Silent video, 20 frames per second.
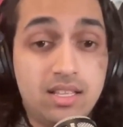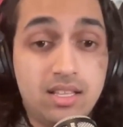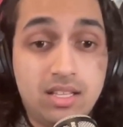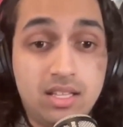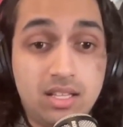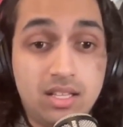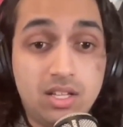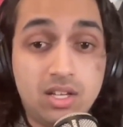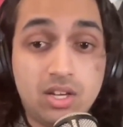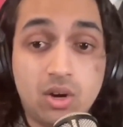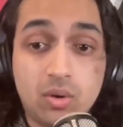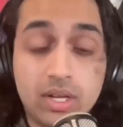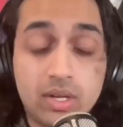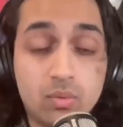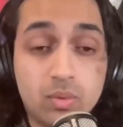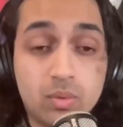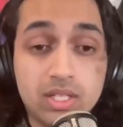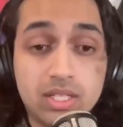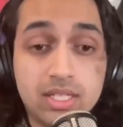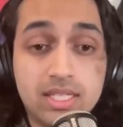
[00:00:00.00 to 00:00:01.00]
it
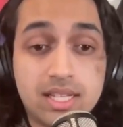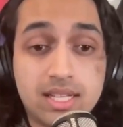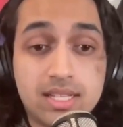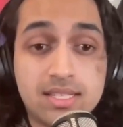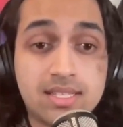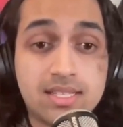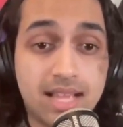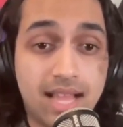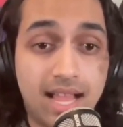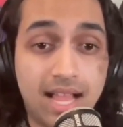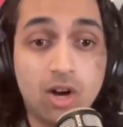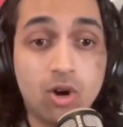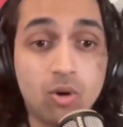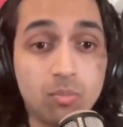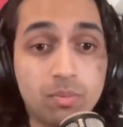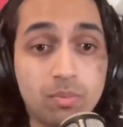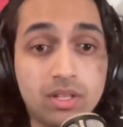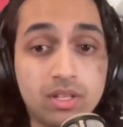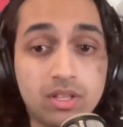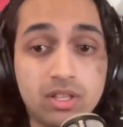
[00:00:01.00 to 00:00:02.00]
really does
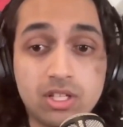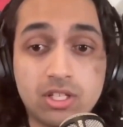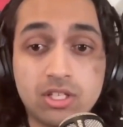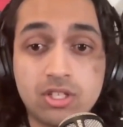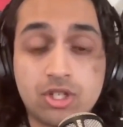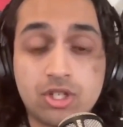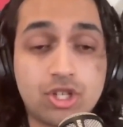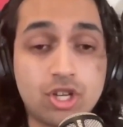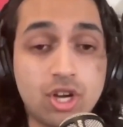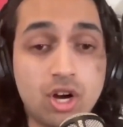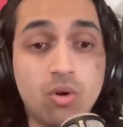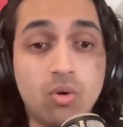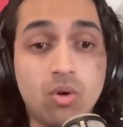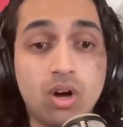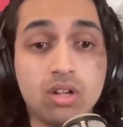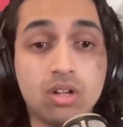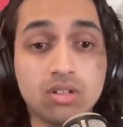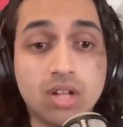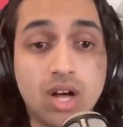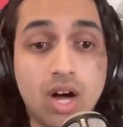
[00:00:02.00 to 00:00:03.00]
help the show
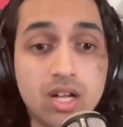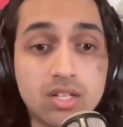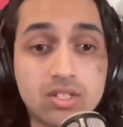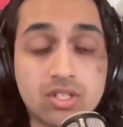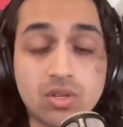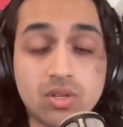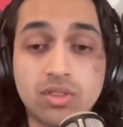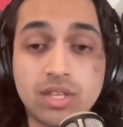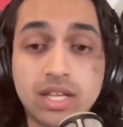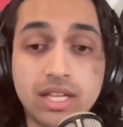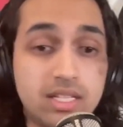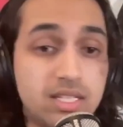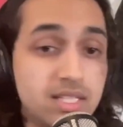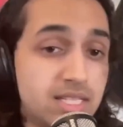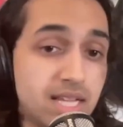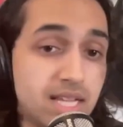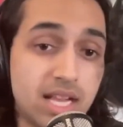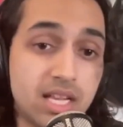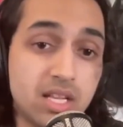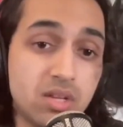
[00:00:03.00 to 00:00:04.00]
a lot. So thank you
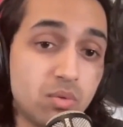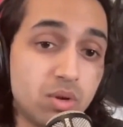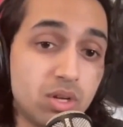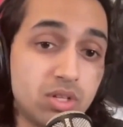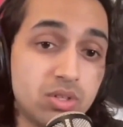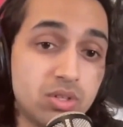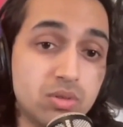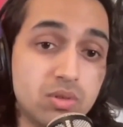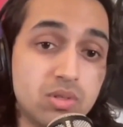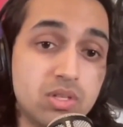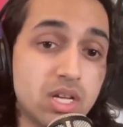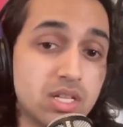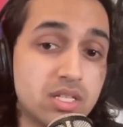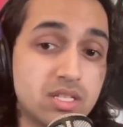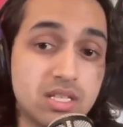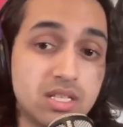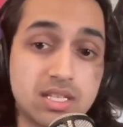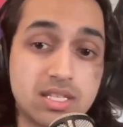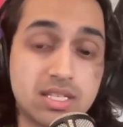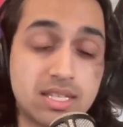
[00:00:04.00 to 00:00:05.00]
to anyone who
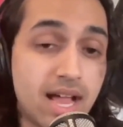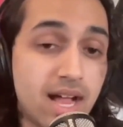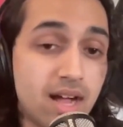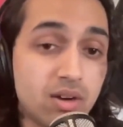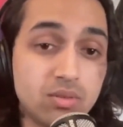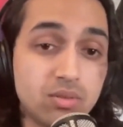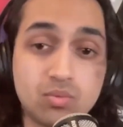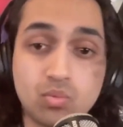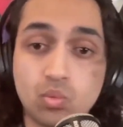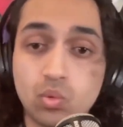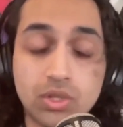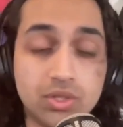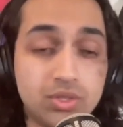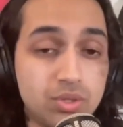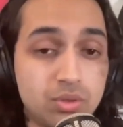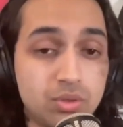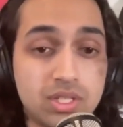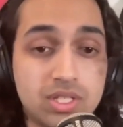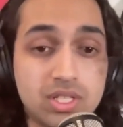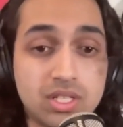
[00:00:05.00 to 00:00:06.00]
does this now. We'll
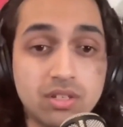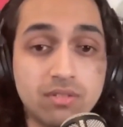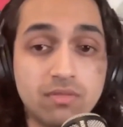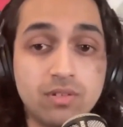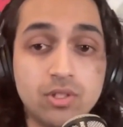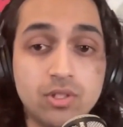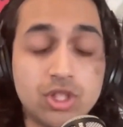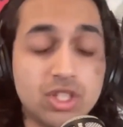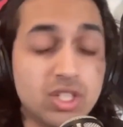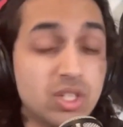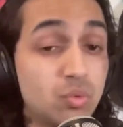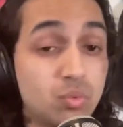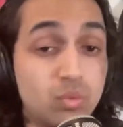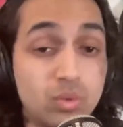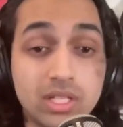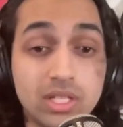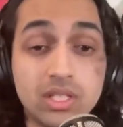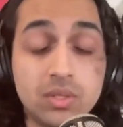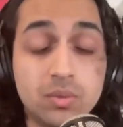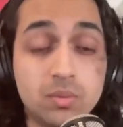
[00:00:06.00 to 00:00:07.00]
do this in the future. It
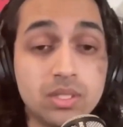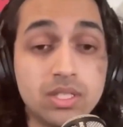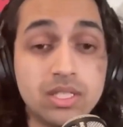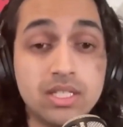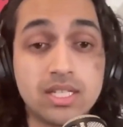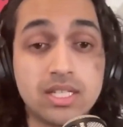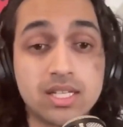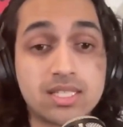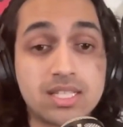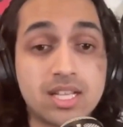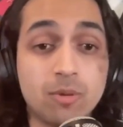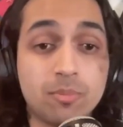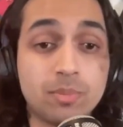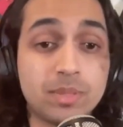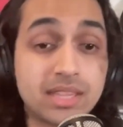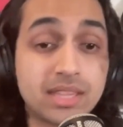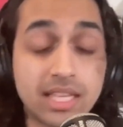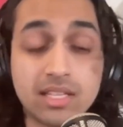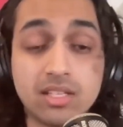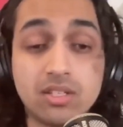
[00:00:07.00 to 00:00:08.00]
really, really does help.
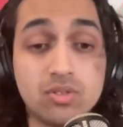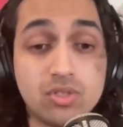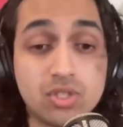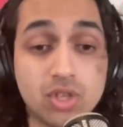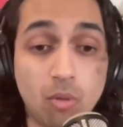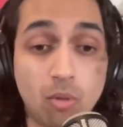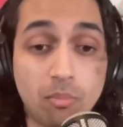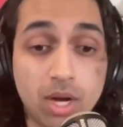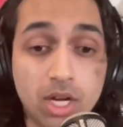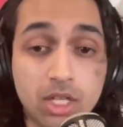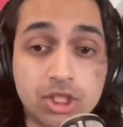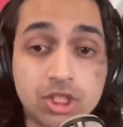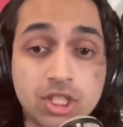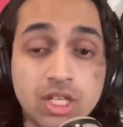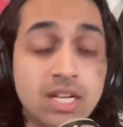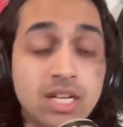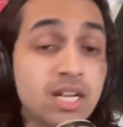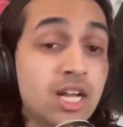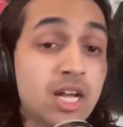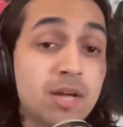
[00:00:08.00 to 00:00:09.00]
And thank you so much.
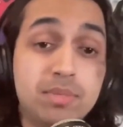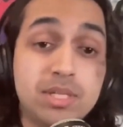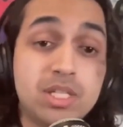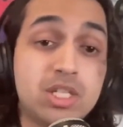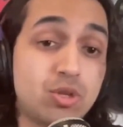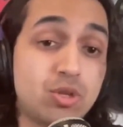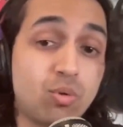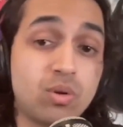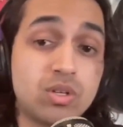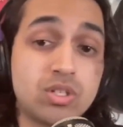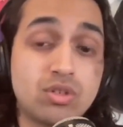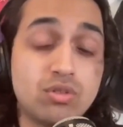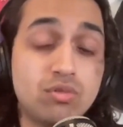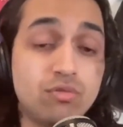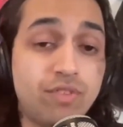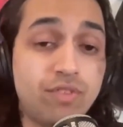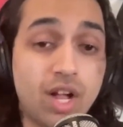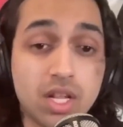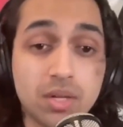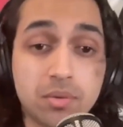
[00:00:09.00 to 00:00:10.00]
Be sure to
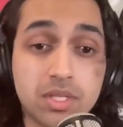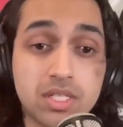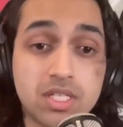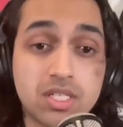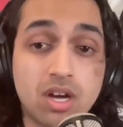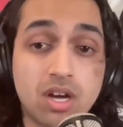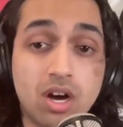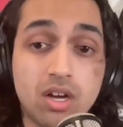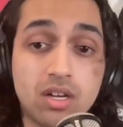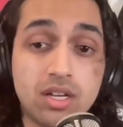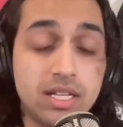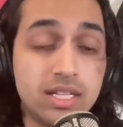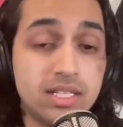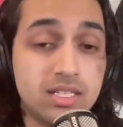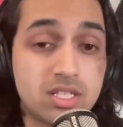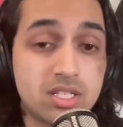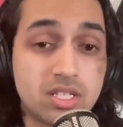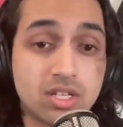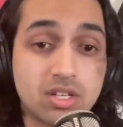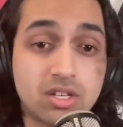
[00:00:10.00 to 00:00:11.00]
follow us on
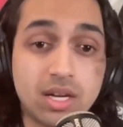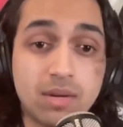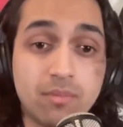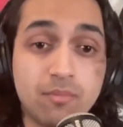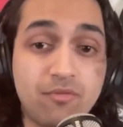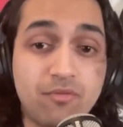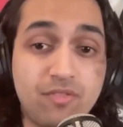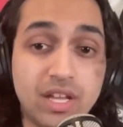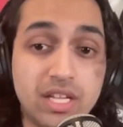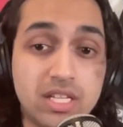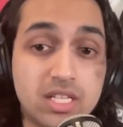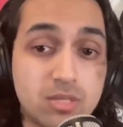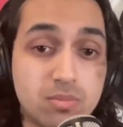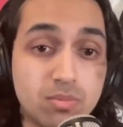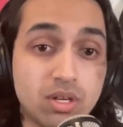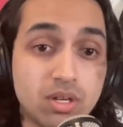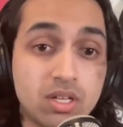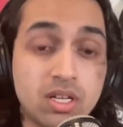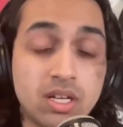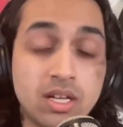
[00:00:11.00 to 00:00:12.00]
Instagram,
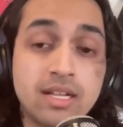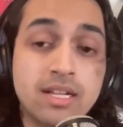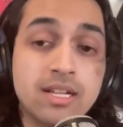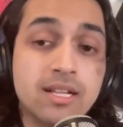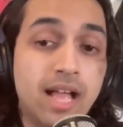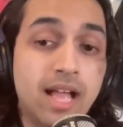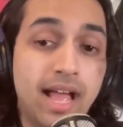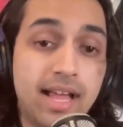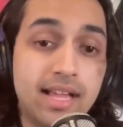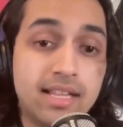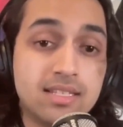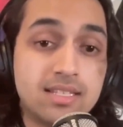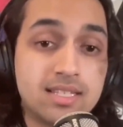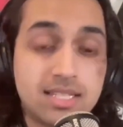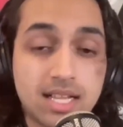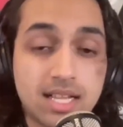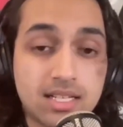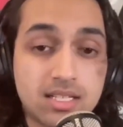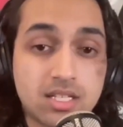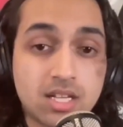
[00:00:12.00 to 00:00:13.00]
Facebook, and
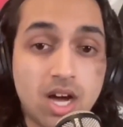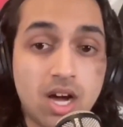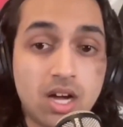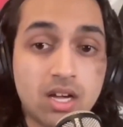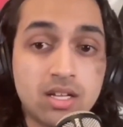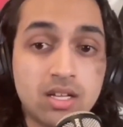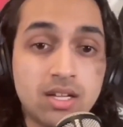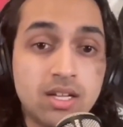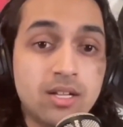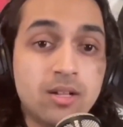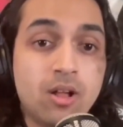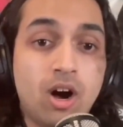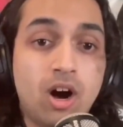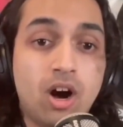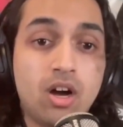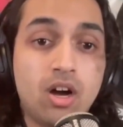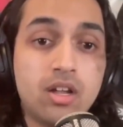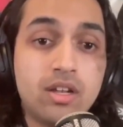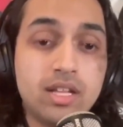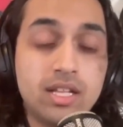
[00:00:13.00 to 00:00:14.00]
TikTok
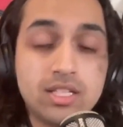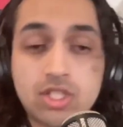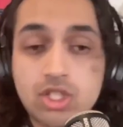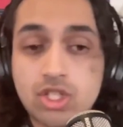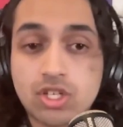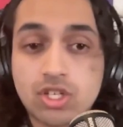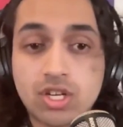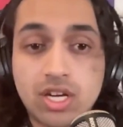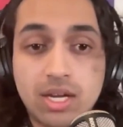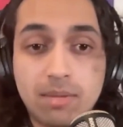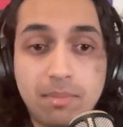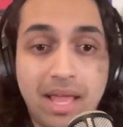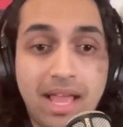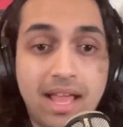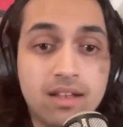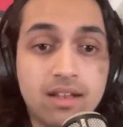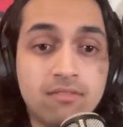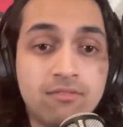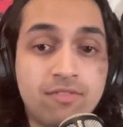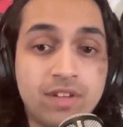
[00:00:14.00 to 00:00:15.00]
on Instagram
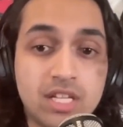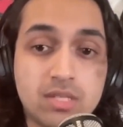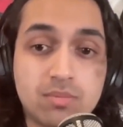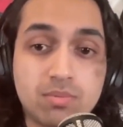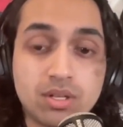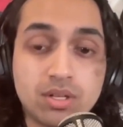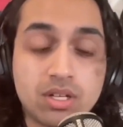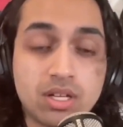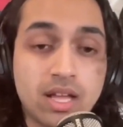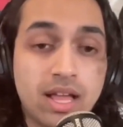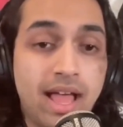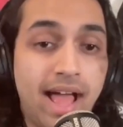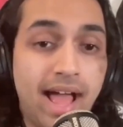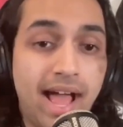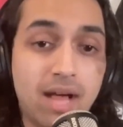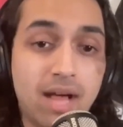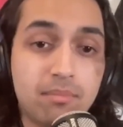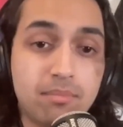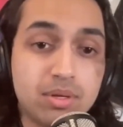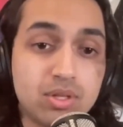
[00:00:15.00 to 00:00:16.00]
and Facebook
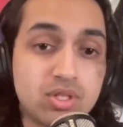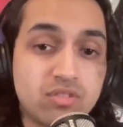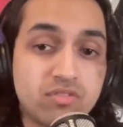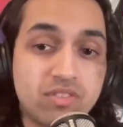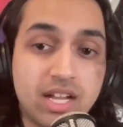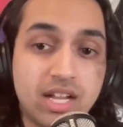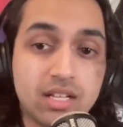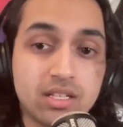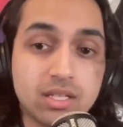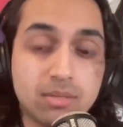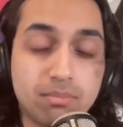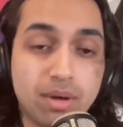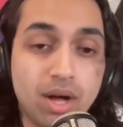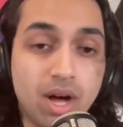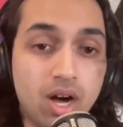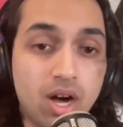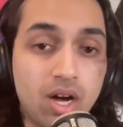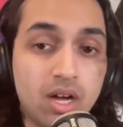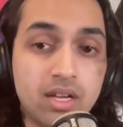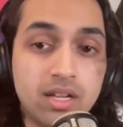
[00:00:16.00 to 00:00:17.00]
at Post Finale
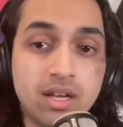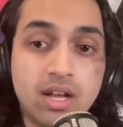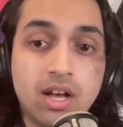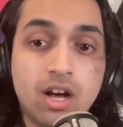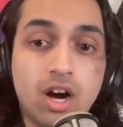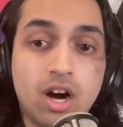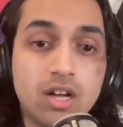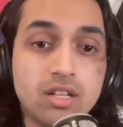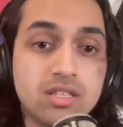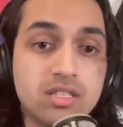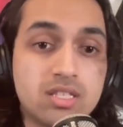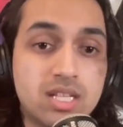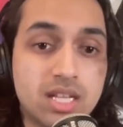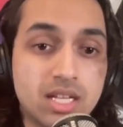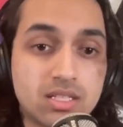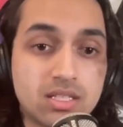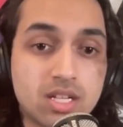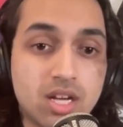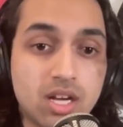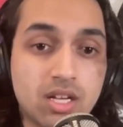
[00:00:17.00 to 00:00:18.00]
Pod. On
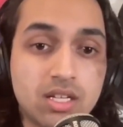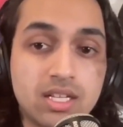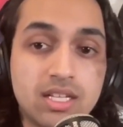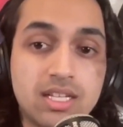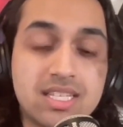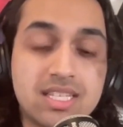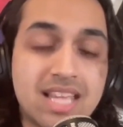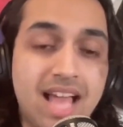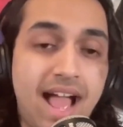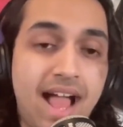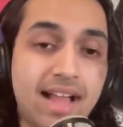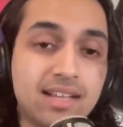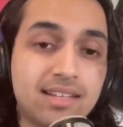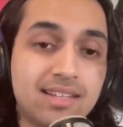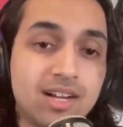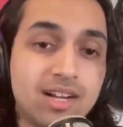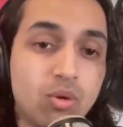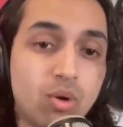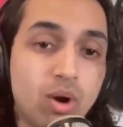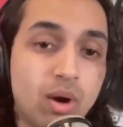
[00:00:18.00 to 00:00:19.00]
TikTok, it is at
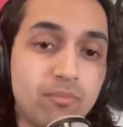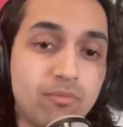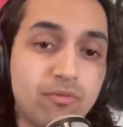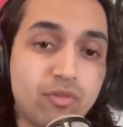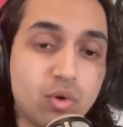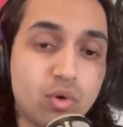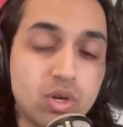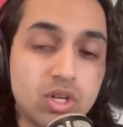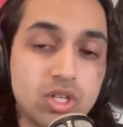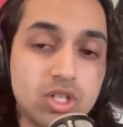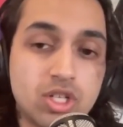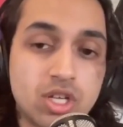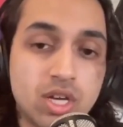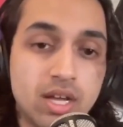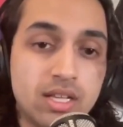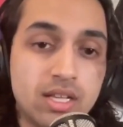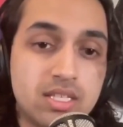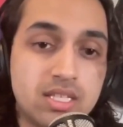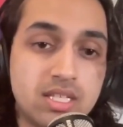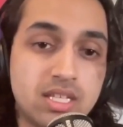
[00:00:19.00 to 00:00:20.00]
Co-op Forge,
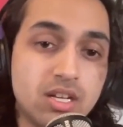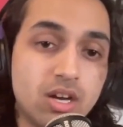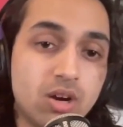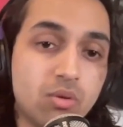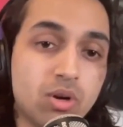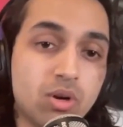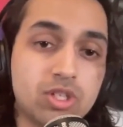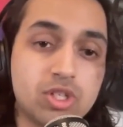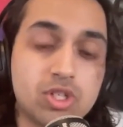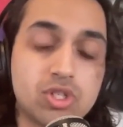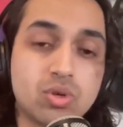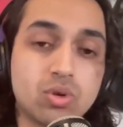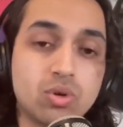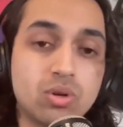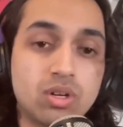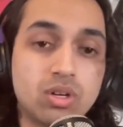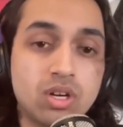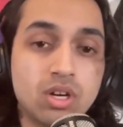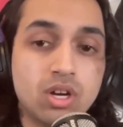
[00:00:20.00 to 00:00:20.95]
CO_OPFORGE.